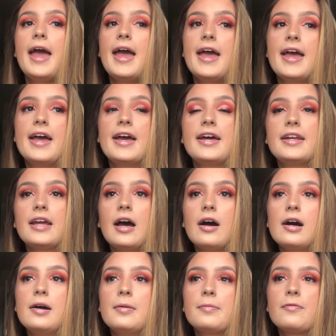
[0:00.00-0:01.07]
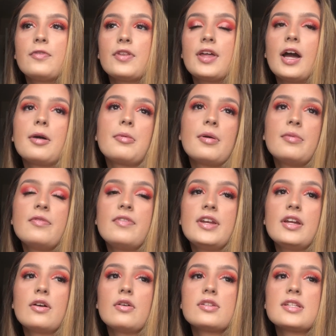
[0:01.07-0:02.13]
And for the upcoming
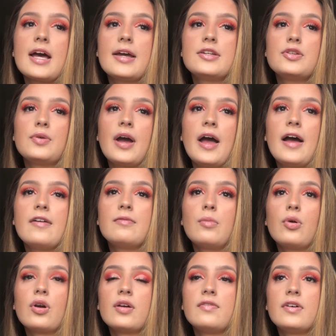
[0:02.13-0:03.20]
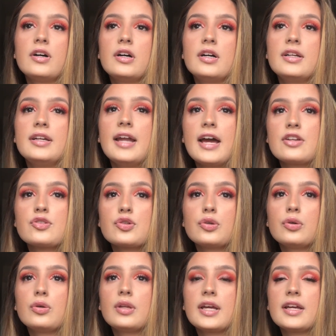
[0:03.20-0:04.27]
videos, I do have more of a
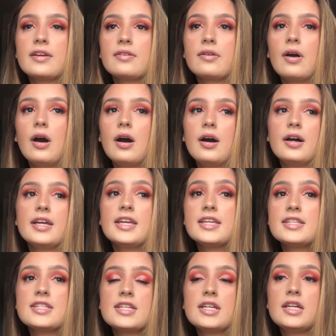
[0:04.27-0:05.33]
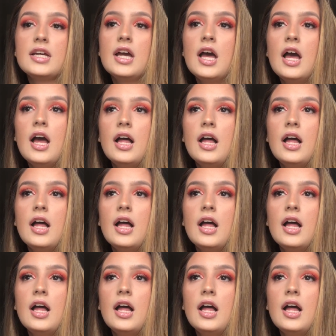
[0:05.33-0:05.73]
natural, like easy,